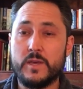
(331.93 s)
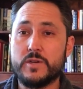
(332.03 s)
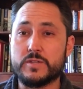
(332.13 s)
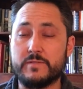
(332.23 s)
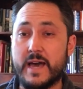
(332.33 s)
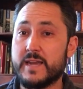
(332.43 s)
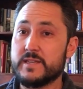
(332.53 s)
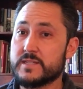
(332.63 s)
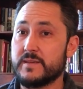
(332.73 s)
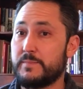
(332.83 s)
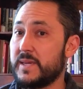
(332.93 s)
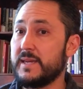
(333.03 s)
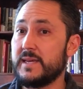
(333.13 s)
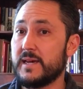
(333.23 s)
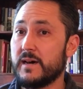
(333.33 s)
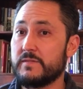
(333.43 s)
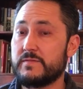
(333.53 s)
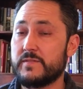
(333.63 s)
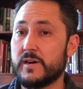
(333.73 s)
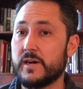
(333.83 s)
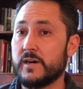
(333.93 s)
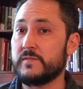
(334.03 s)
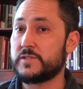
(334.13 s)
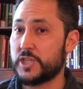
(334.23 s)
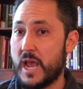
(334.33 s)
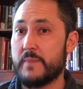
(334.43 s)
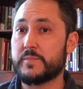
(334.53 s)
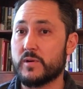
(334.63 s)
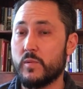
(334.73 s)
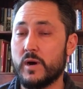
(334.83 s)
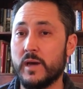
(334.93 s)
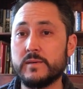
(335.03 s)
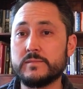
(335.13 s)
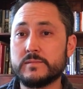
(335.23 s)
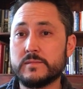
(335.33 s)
So that is the PDF of Chapter 1